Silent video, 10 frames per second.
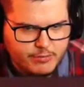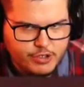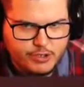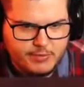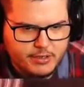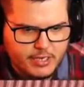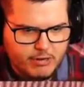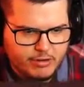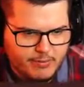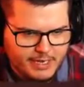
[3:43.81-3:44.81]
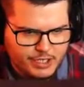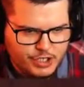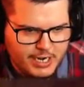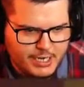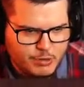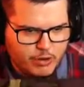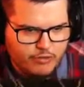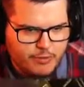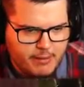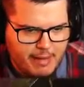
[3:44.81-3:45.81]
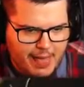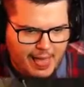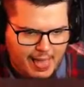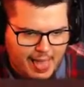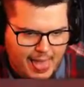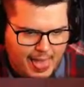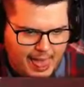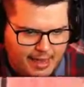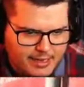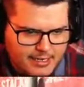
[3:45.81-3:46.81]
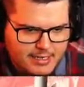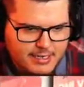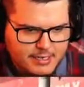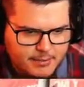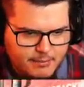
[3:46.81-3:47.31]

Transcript: shoot them all down with my Jak-12, baby. The